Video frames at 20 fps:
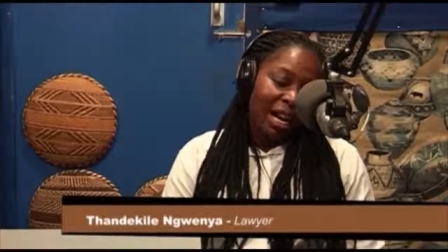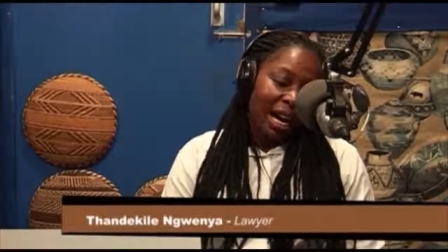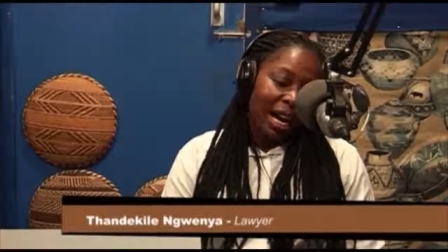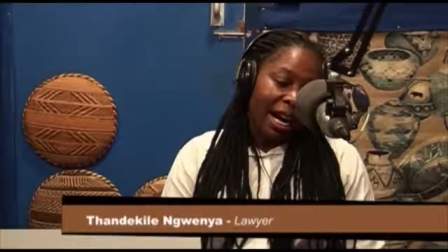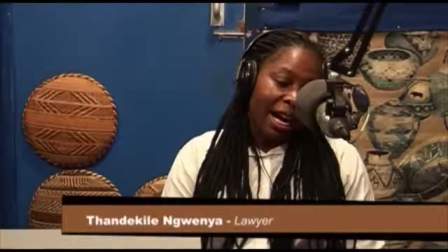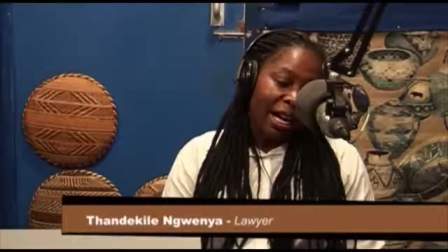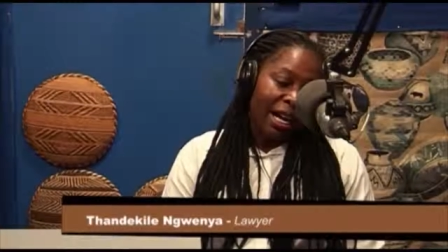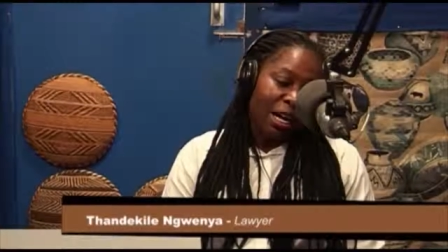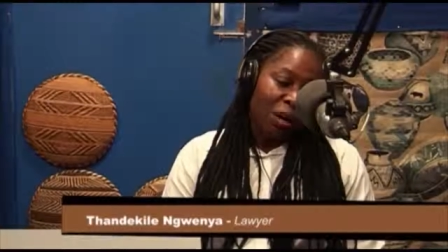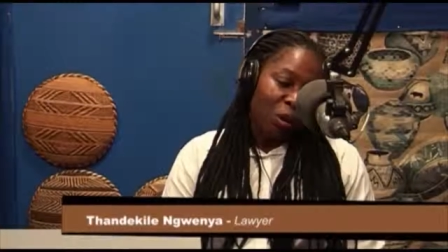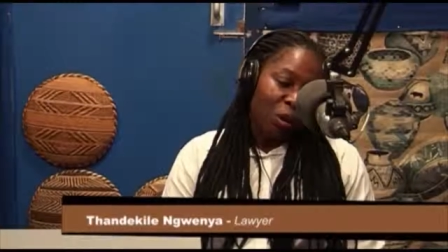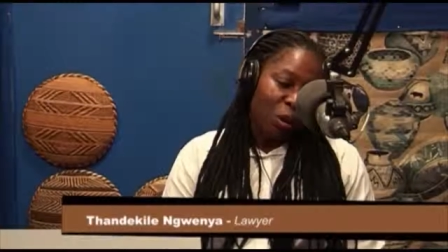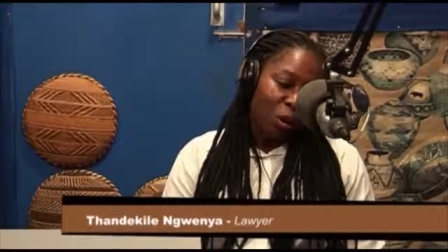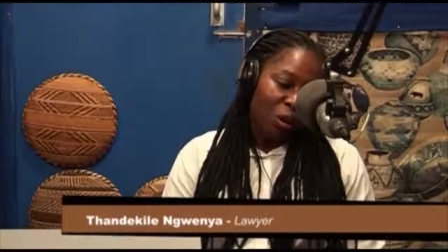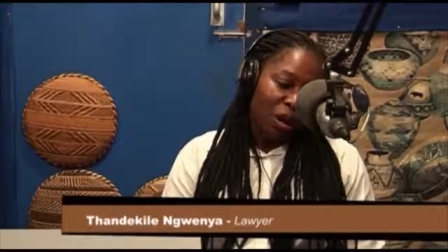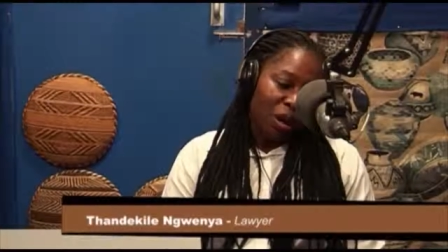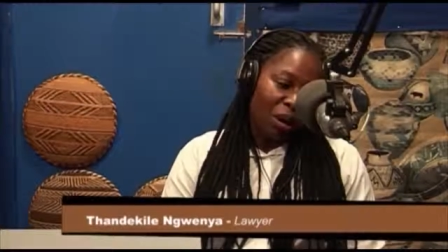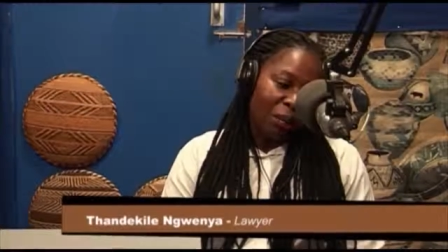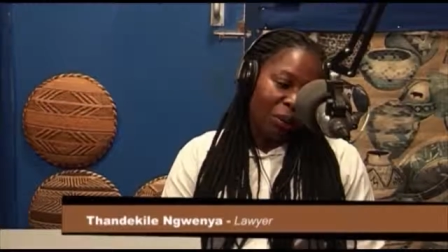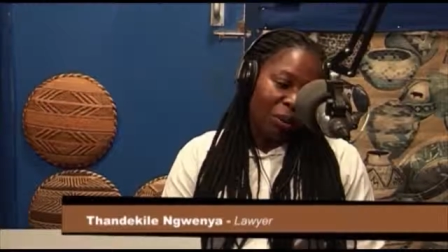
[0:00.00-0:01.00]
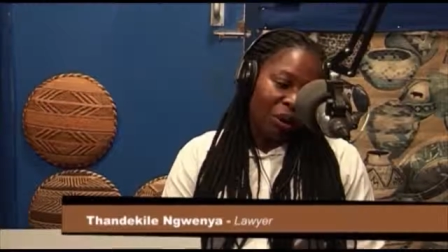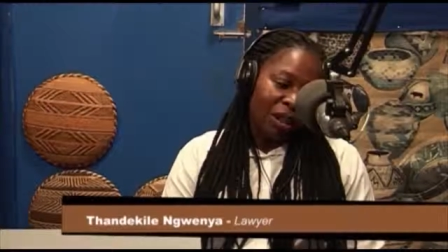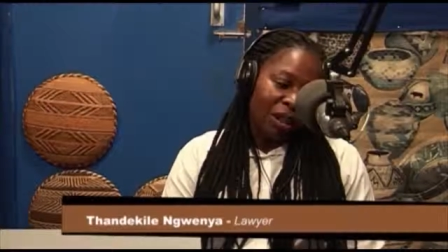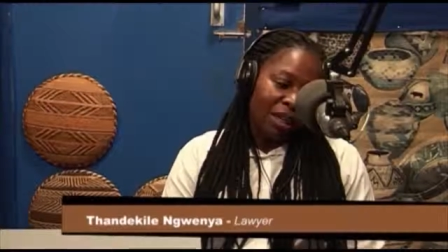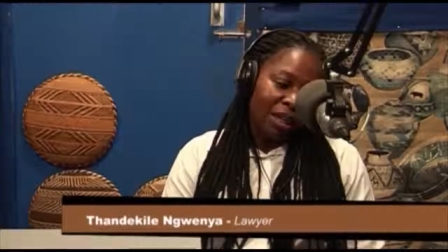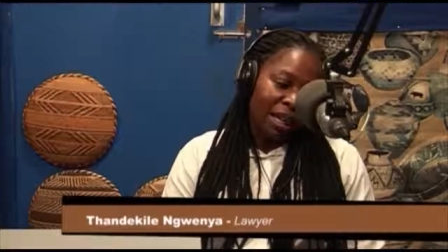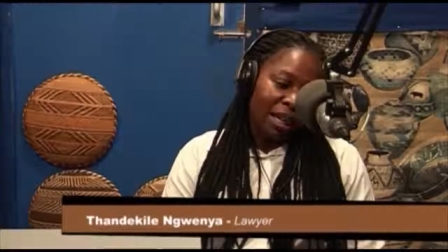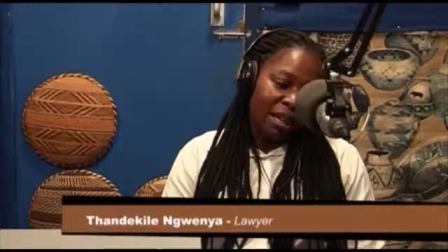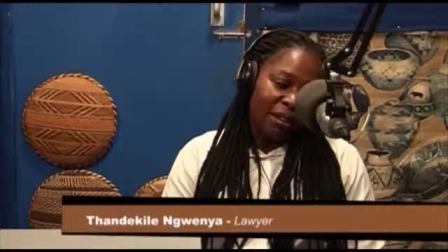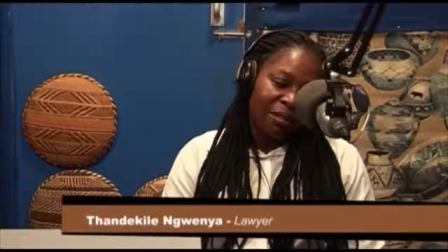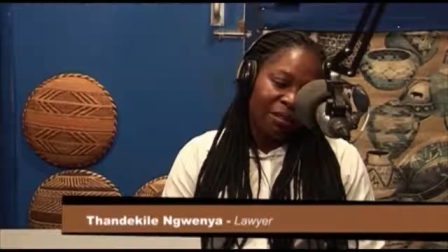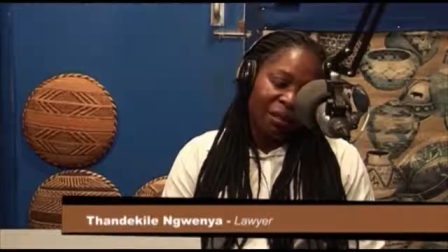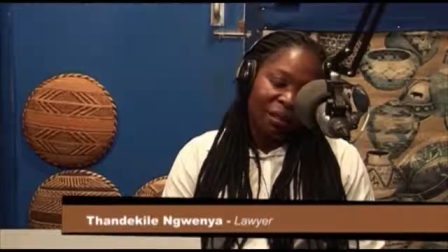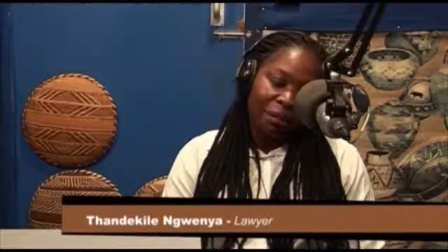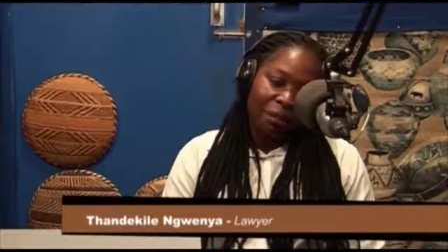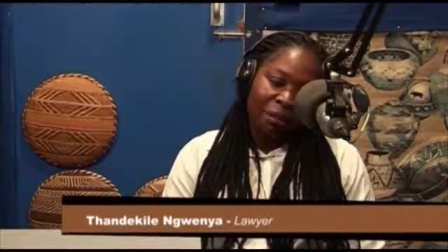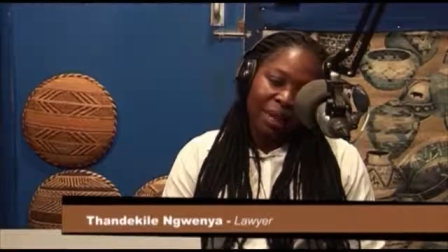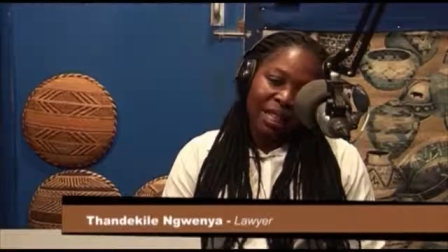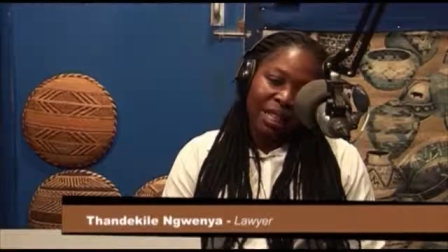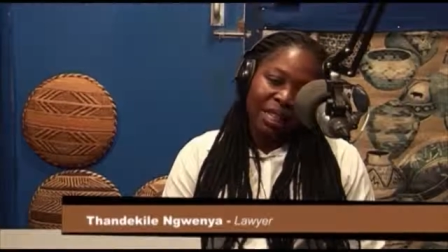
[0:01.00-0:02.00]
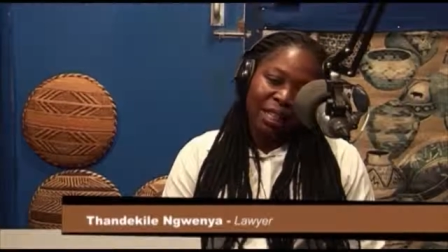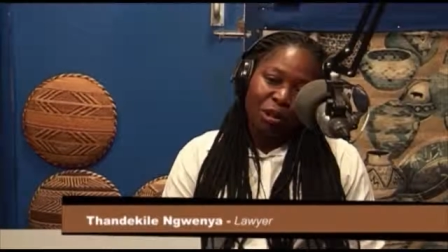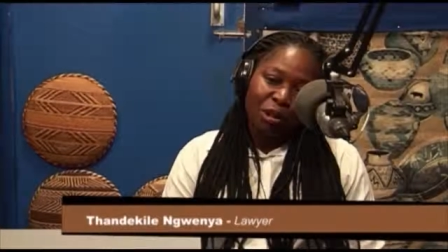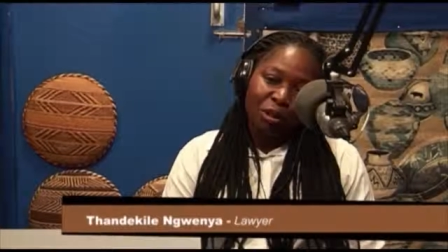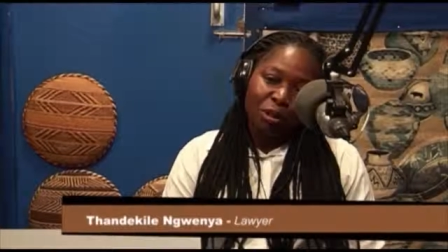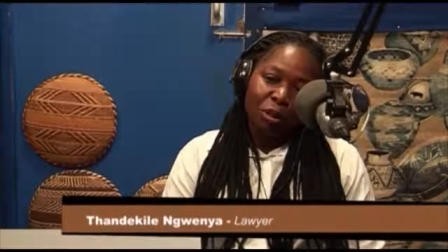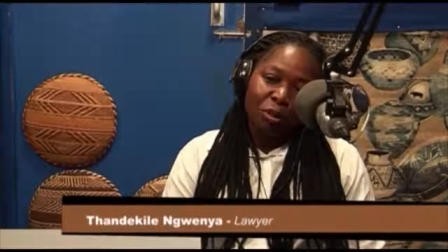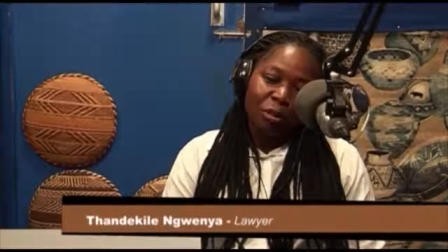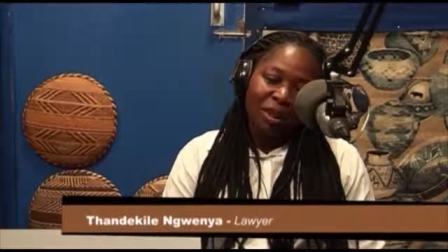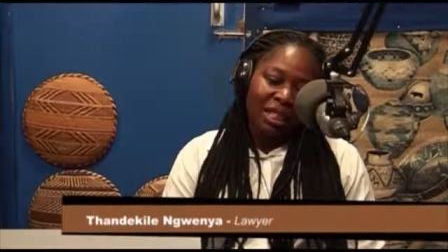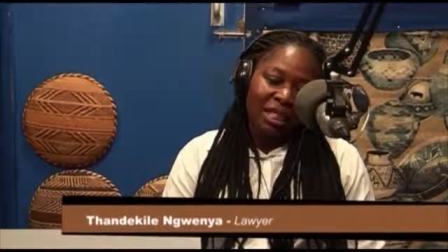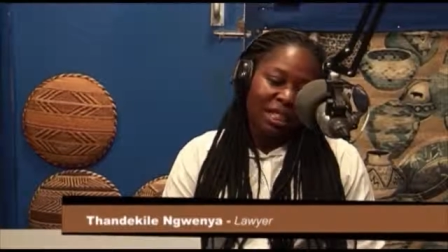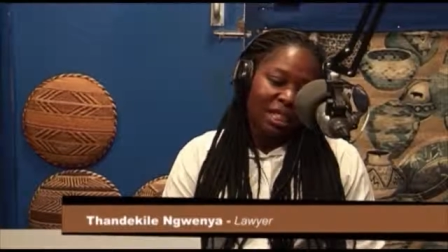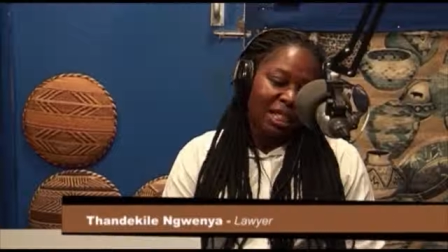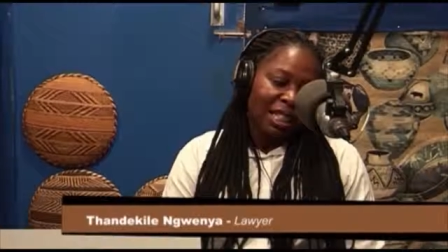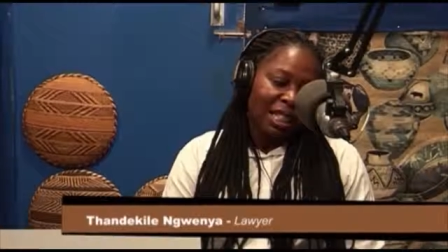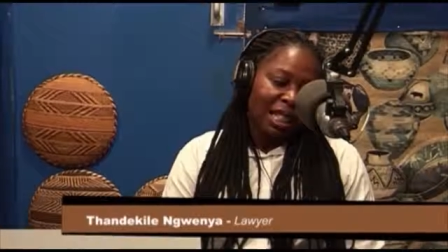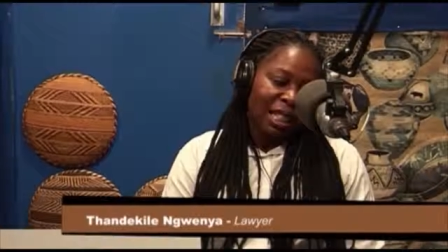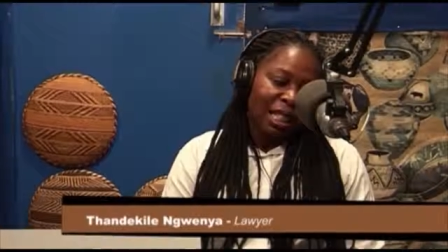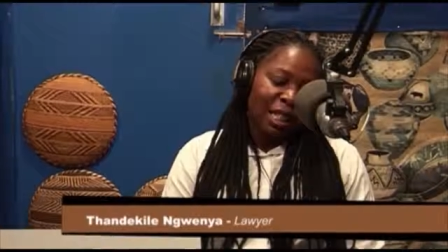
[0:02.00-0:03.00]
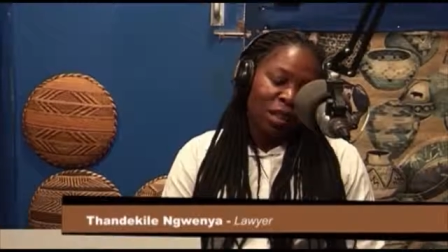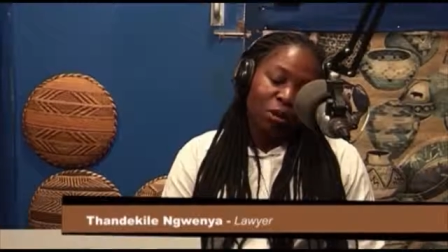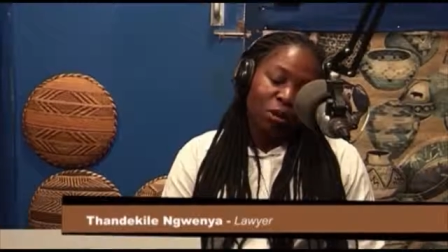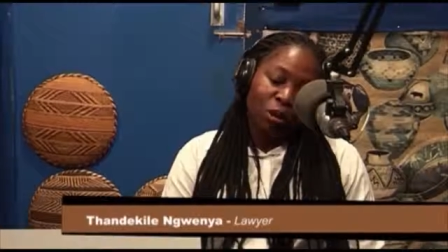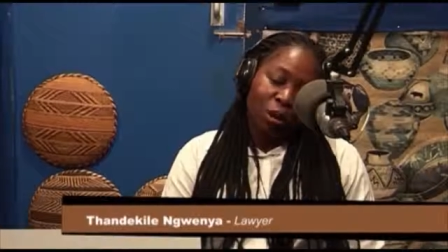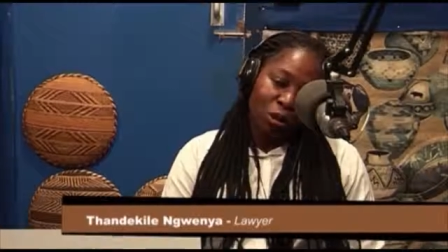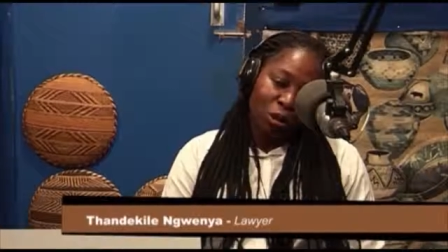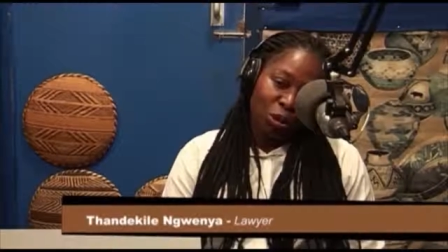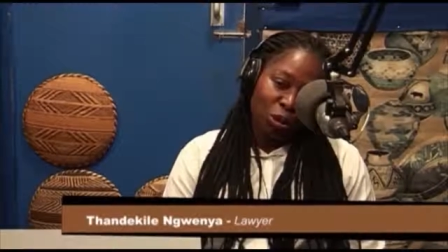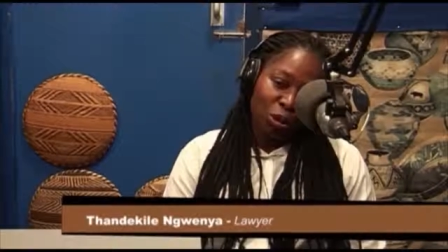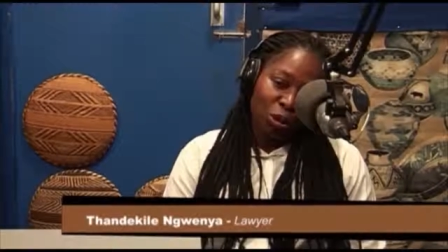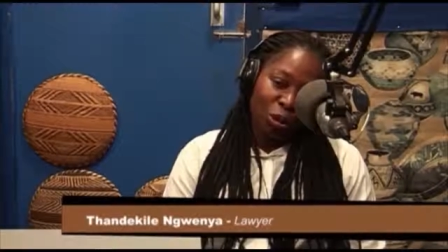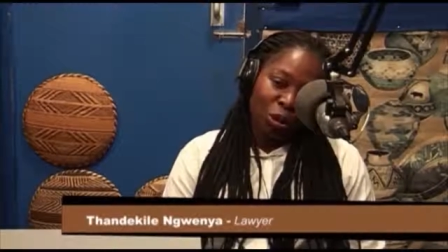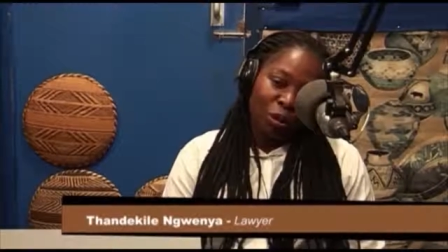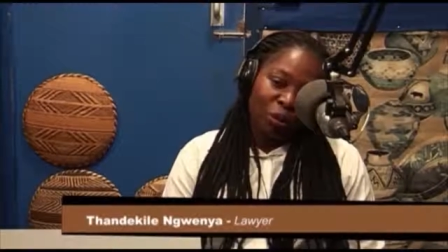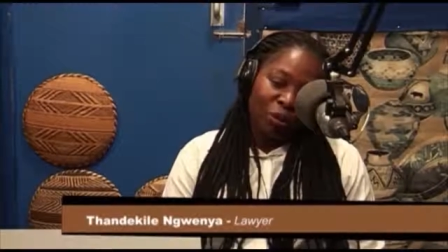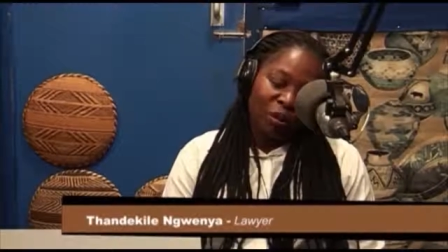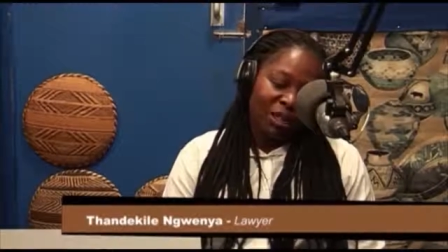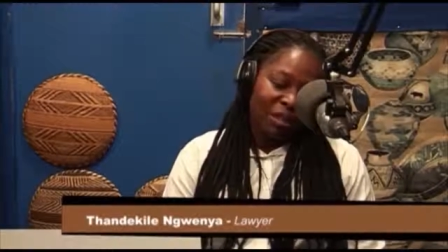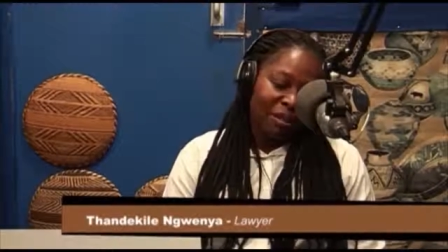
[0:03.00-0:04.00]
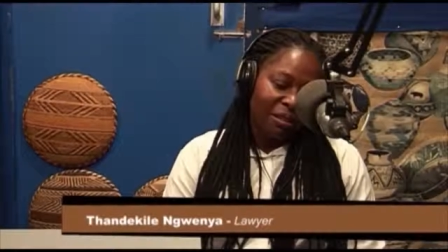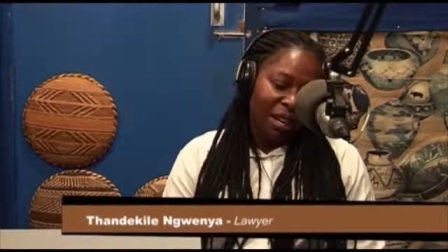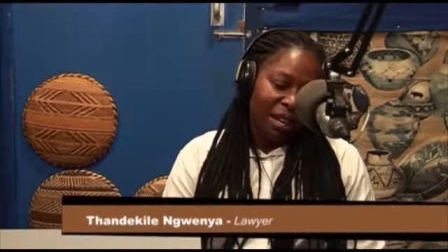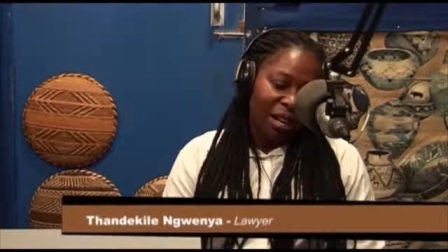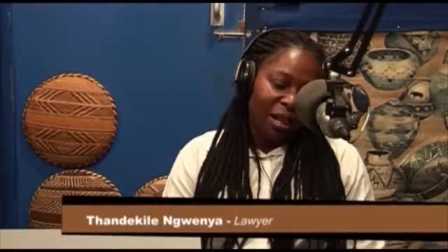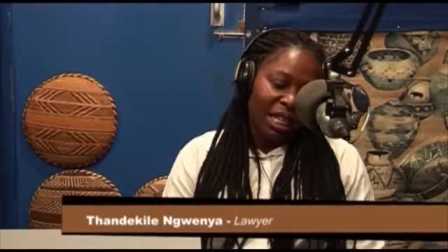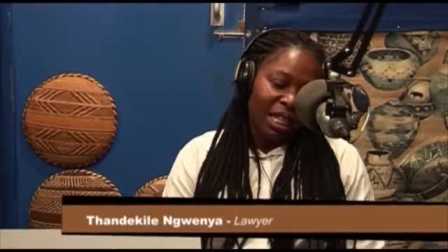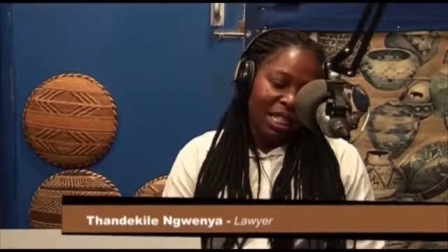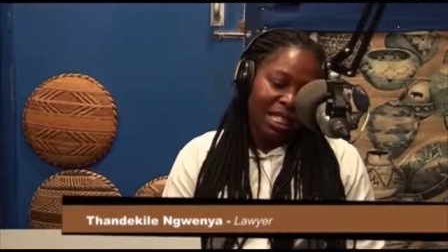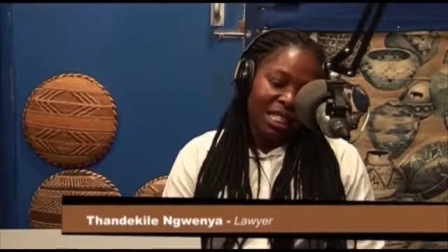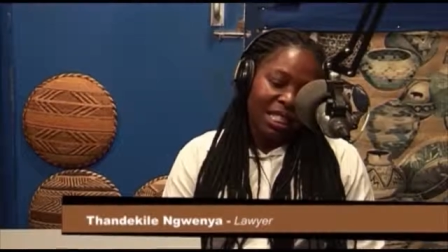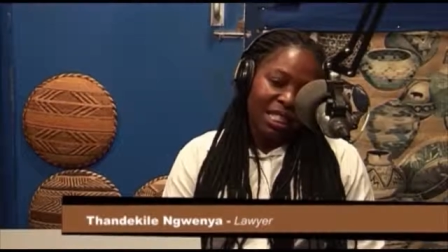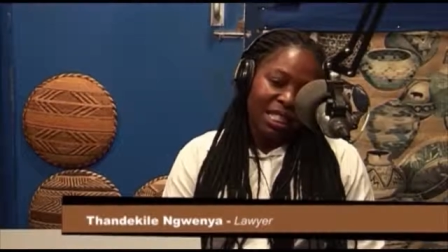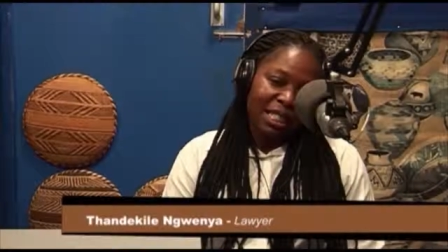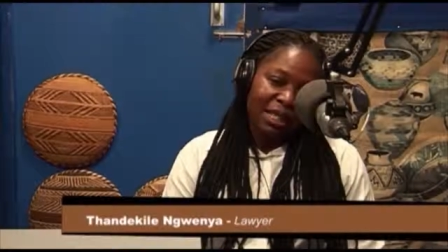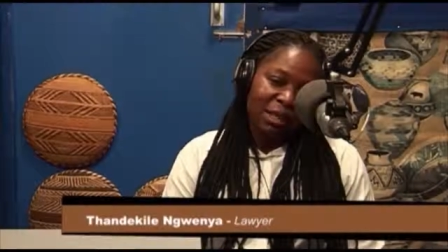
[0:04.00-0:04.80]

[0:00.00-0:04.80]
I call upon every man and woman not to commit violence,